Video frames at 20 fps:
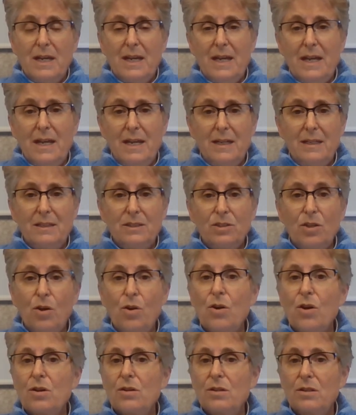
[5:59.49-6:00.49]
and it's
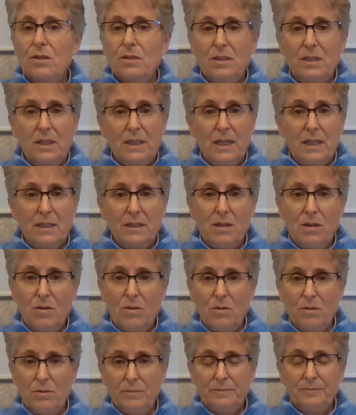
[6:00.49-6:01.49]
harder to let
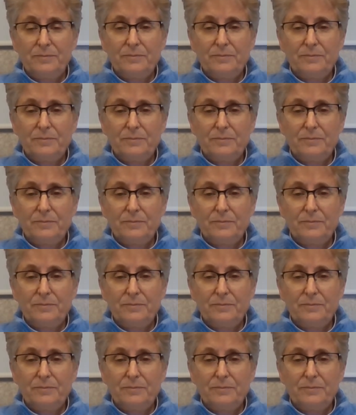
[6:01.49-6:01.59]
go.